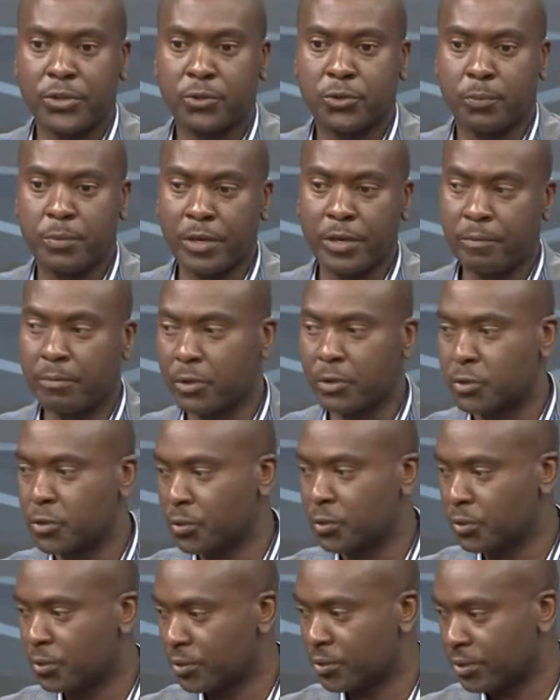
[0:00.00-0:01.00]
to be able
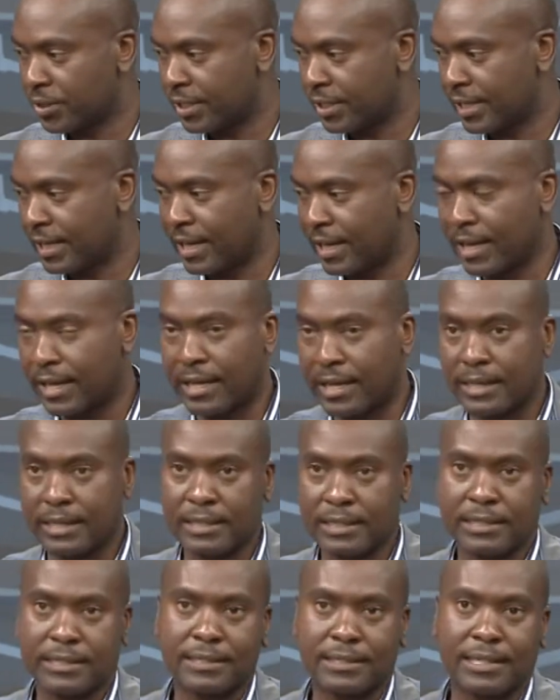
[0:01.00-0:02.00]
to
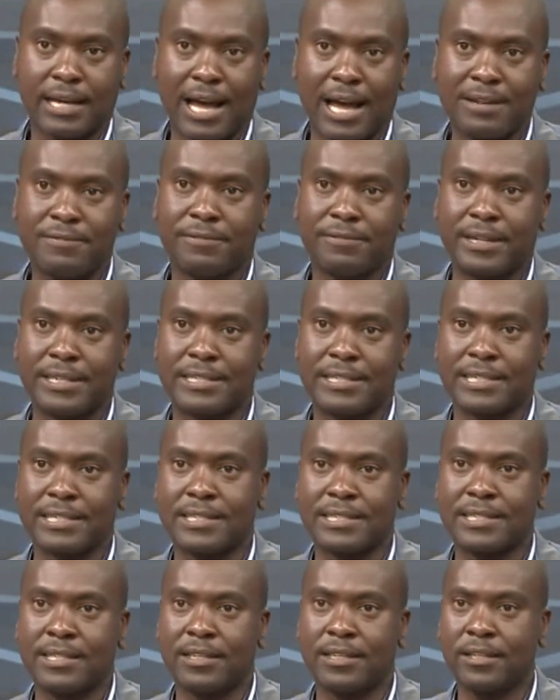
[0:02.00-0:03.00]
uh, advise
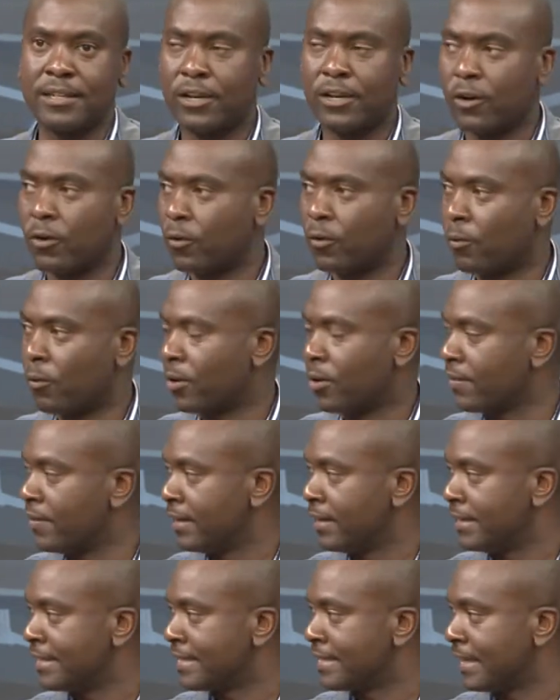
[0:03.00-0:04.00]
and see what
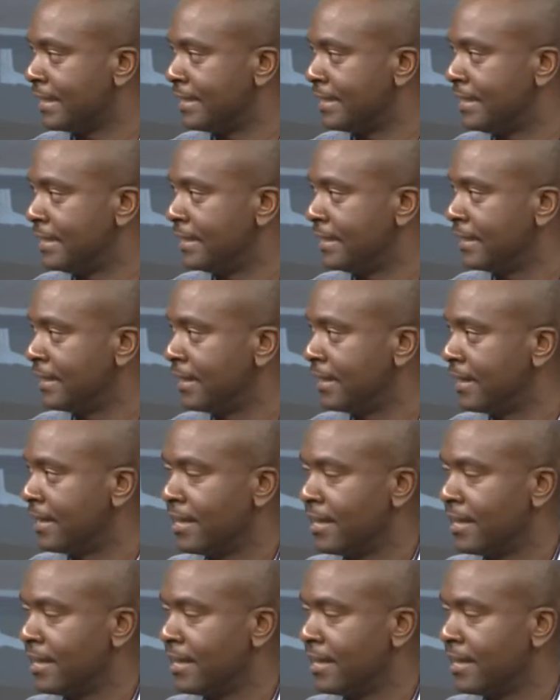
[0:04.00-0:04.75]
then is ideal